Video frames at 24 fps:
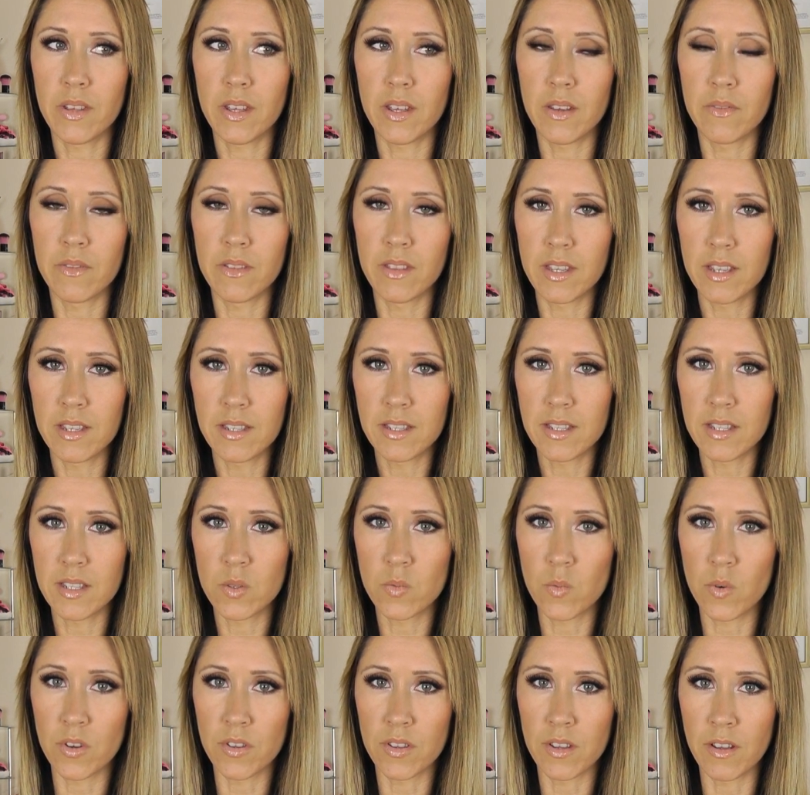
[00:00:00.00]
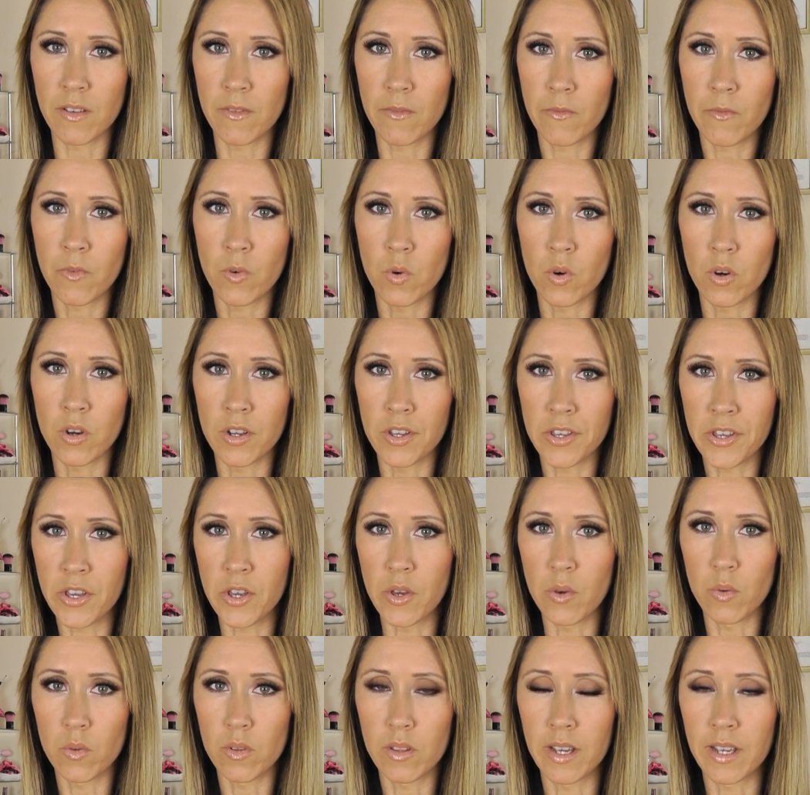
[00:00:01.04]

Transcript: if this is worth it for you.